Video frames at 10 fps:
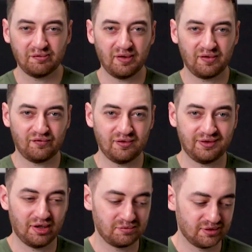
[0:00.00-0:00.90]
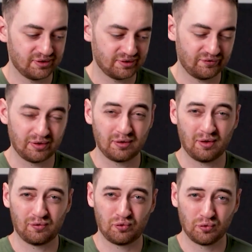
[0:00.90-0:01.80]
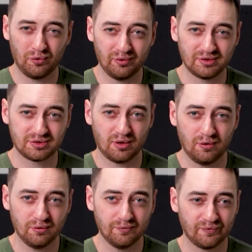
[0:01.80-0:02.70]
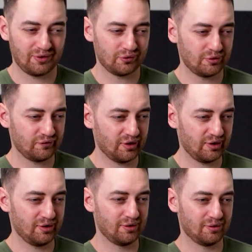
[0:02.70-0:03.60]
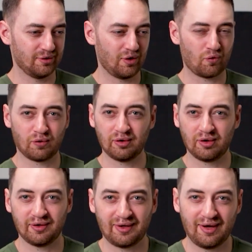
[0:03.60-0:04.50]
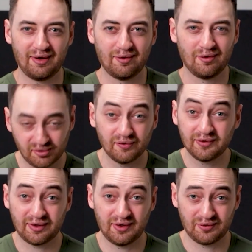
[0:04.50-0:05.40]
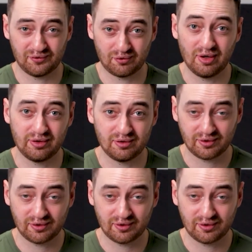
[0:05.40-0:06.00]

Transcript: about the first 10 minutes of like a grueling struggle, I sort of got a runner's high. But in this case, it was a rider's